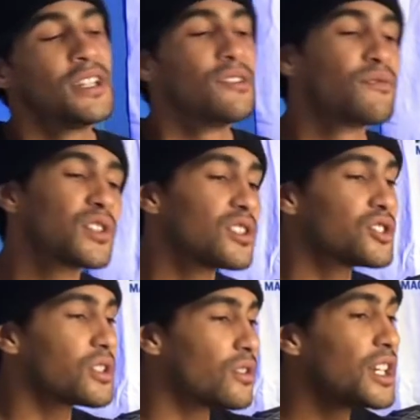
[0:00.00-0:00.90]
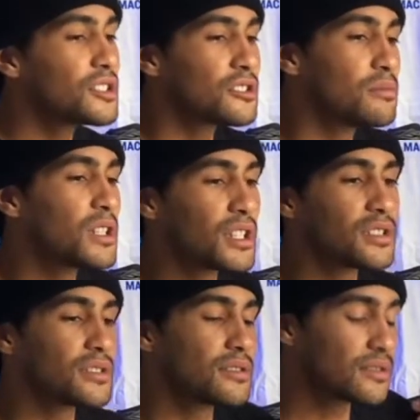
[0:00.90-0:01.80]
for the generations,
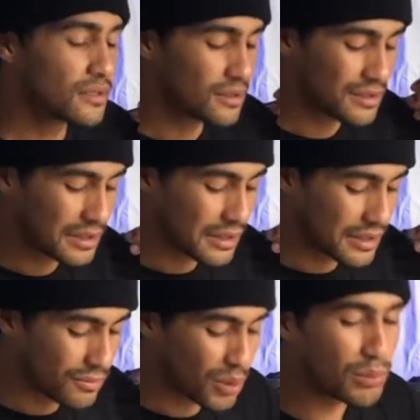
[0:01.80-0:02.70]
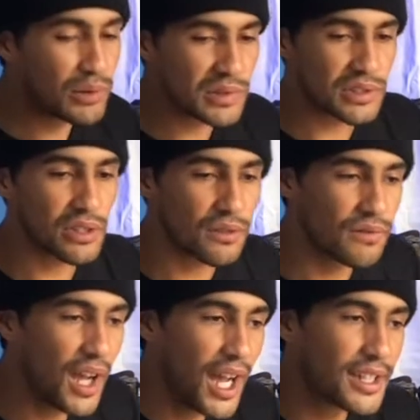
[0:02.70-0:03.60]
because we're moving so
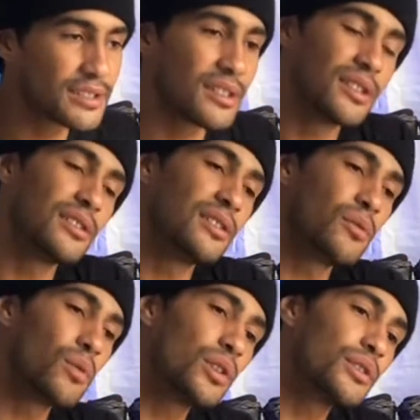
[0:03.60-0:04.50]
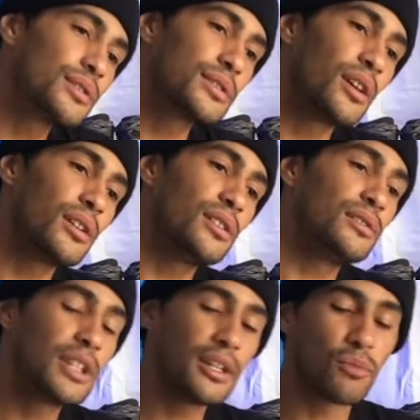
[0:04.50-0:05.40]
fast and the world is starting
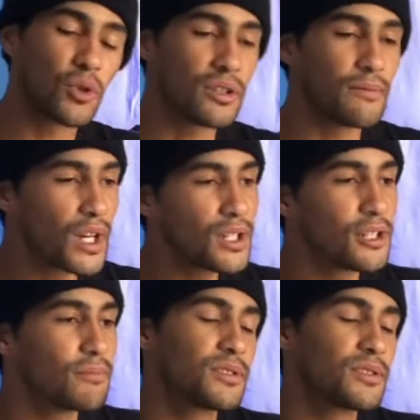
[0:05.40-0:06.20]
to get more developed.